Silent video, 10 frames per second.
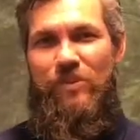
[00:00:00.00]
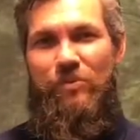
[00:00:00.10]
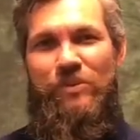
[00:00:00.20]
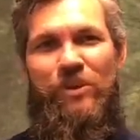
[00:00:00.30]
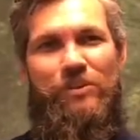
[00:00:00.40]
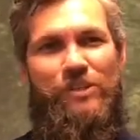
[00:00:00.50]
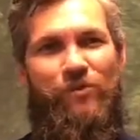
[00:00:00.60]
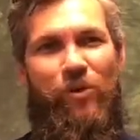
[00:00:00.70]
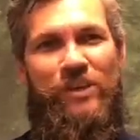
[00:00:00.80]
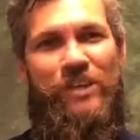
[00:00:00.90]
We know these
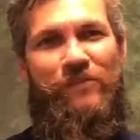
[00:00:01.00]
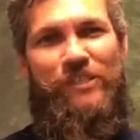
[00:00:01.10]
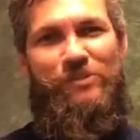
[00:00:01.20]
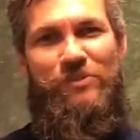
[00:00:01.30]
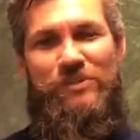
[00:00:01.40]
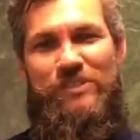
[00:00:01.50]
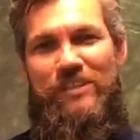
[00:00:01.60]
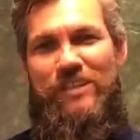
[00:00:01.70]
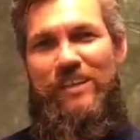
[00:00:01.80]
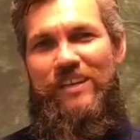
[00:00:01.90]
four individuals
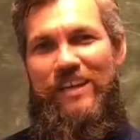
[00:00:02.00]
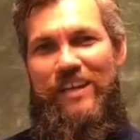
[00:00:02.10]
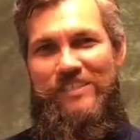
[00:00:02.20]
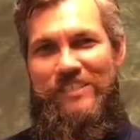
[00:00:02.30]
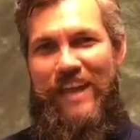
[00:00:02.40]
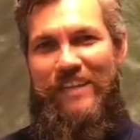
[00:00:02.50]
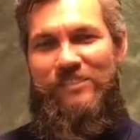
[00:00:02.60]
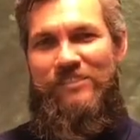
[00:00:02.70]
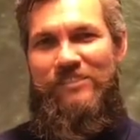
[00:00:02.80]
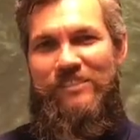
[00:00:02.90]
as
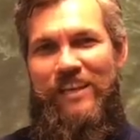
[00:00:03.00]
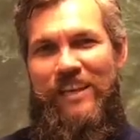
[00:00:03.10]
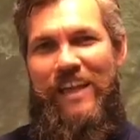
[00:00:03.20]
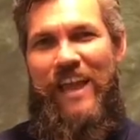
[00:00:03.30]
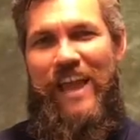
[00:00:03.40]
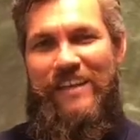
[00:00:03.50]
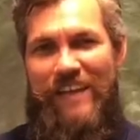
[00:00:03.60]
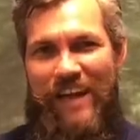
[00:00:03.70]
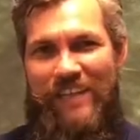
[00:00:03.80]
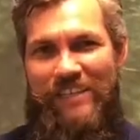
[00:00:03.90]
Daniel,
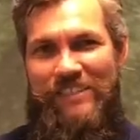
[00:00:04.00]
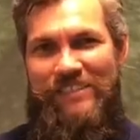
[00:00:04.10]
Hananiah,